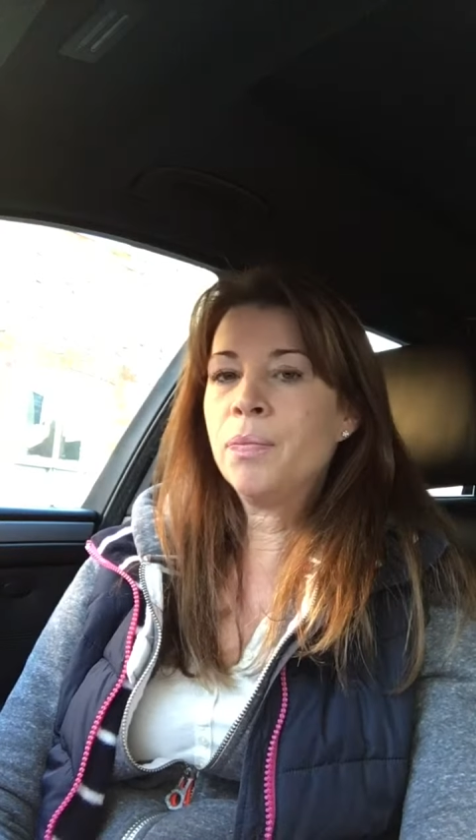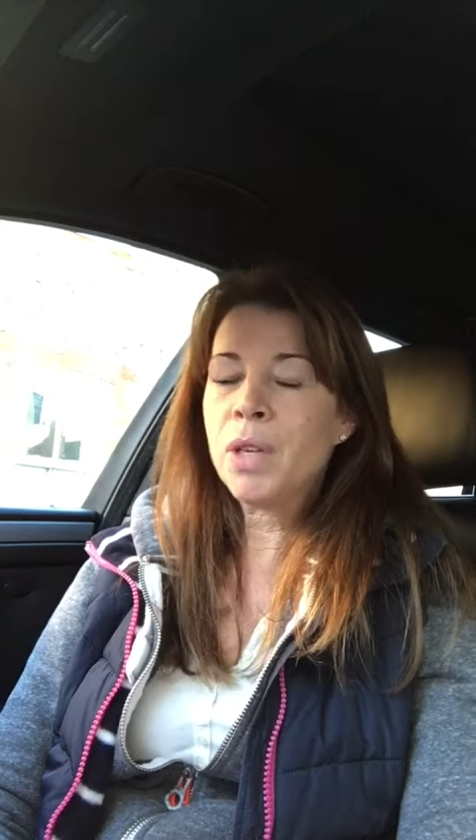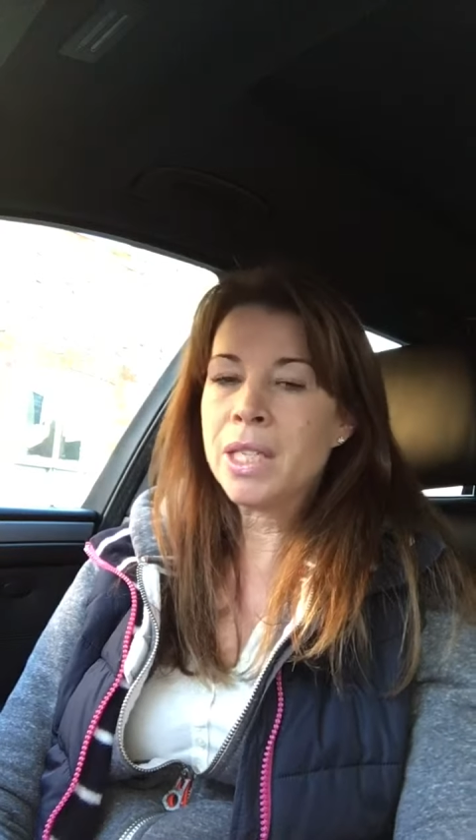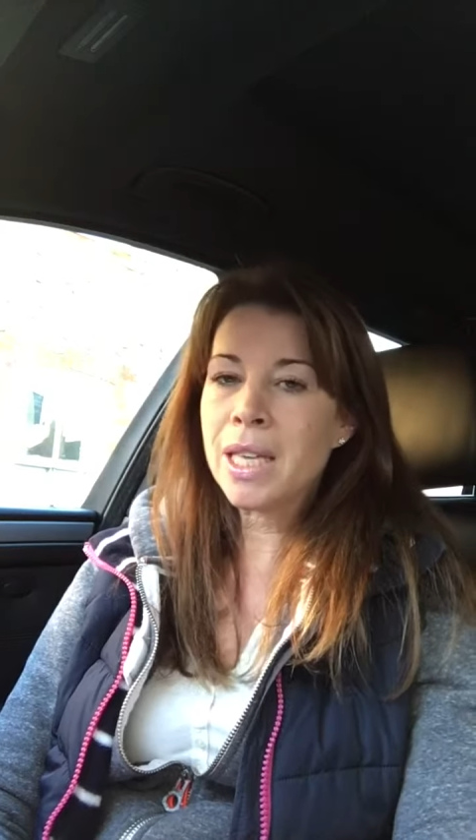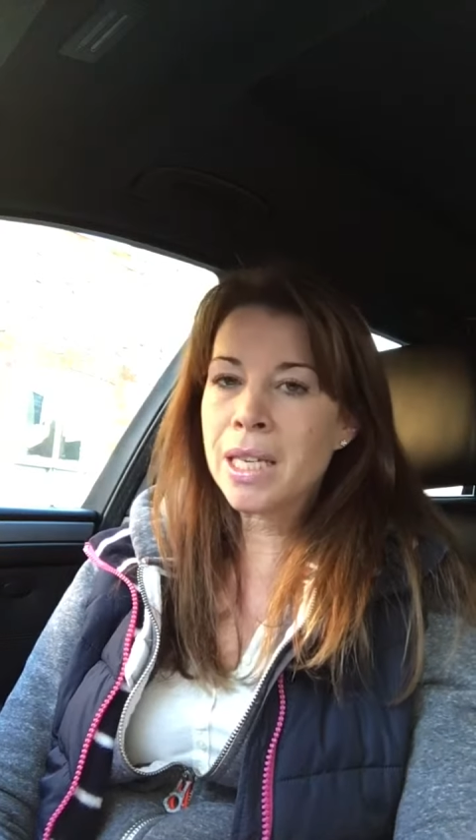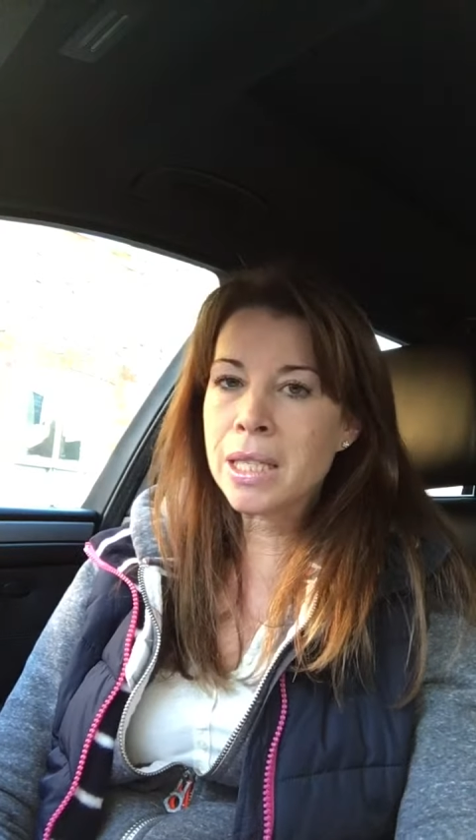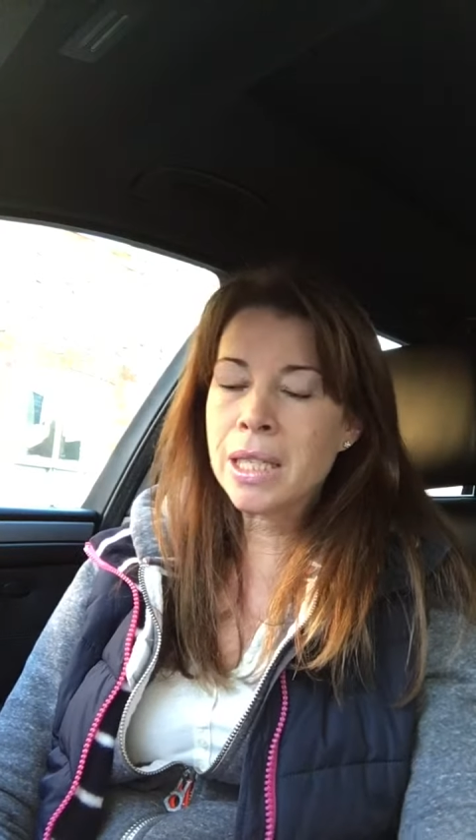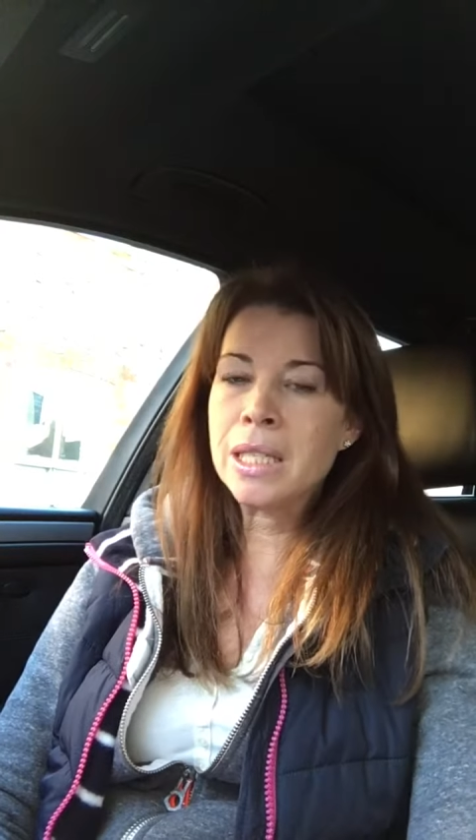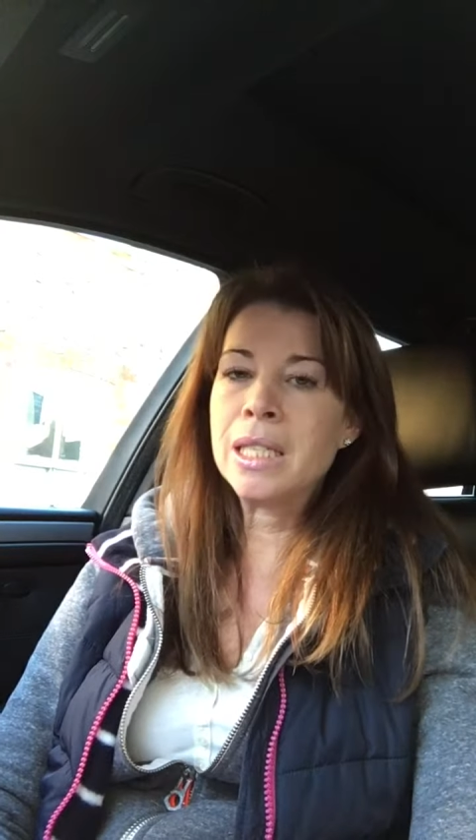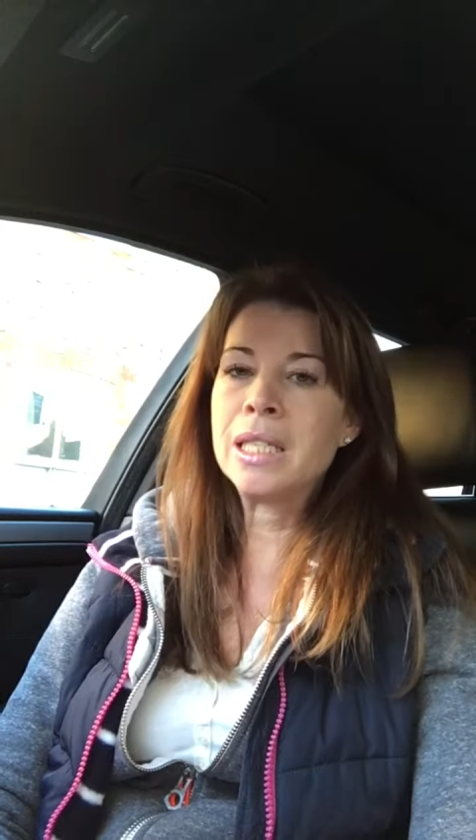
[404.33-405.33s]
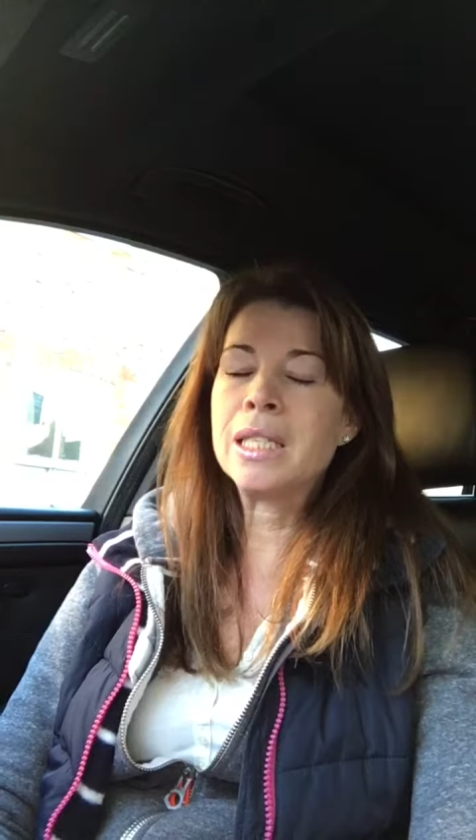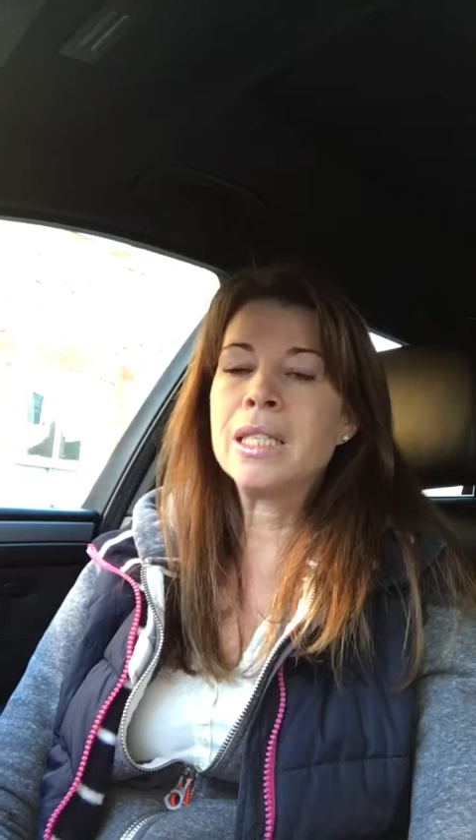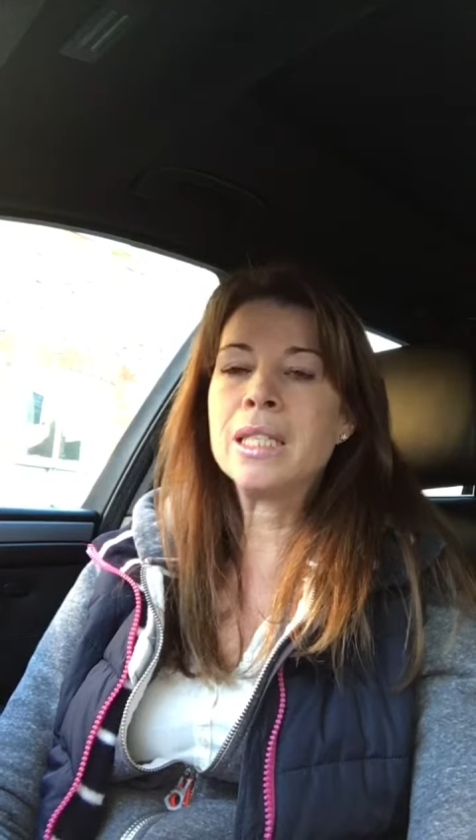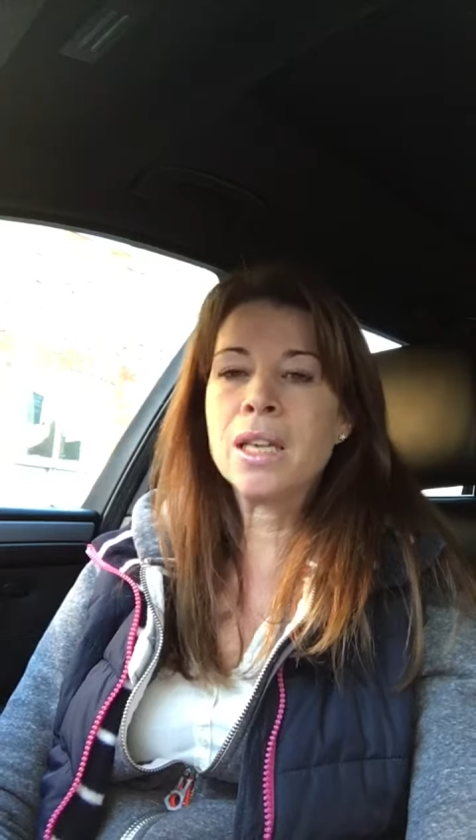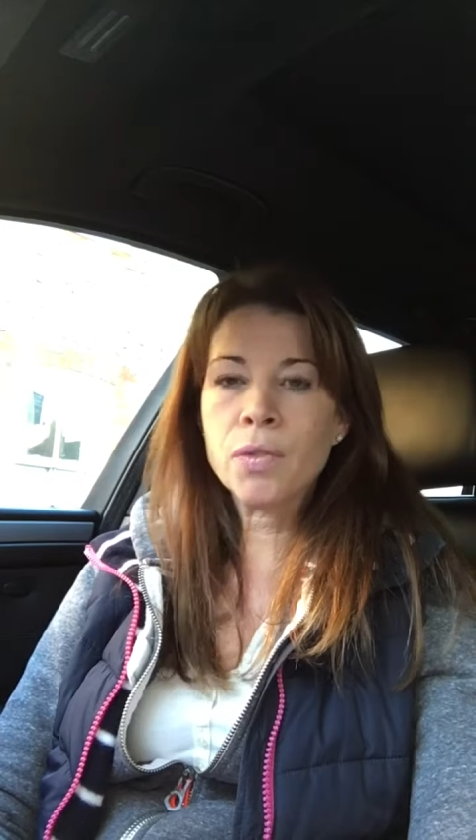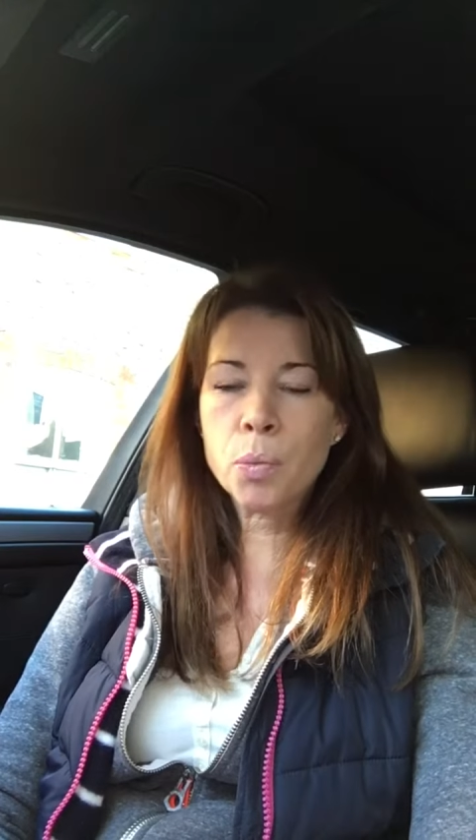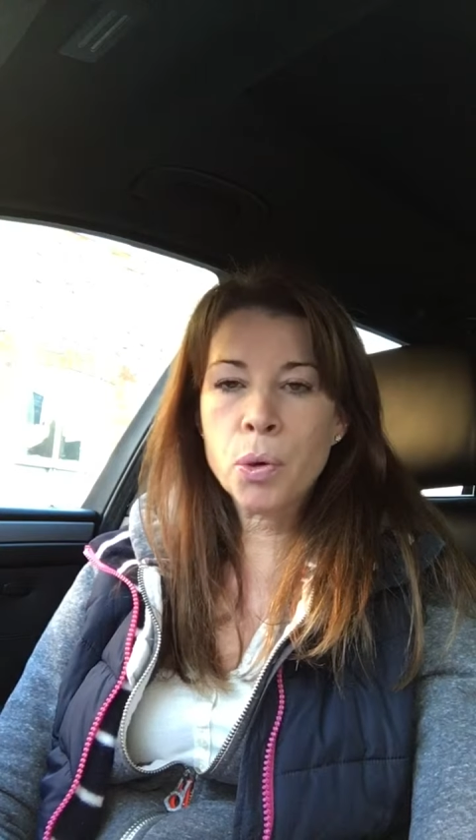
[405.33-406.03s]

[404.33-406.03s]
It takes consistency over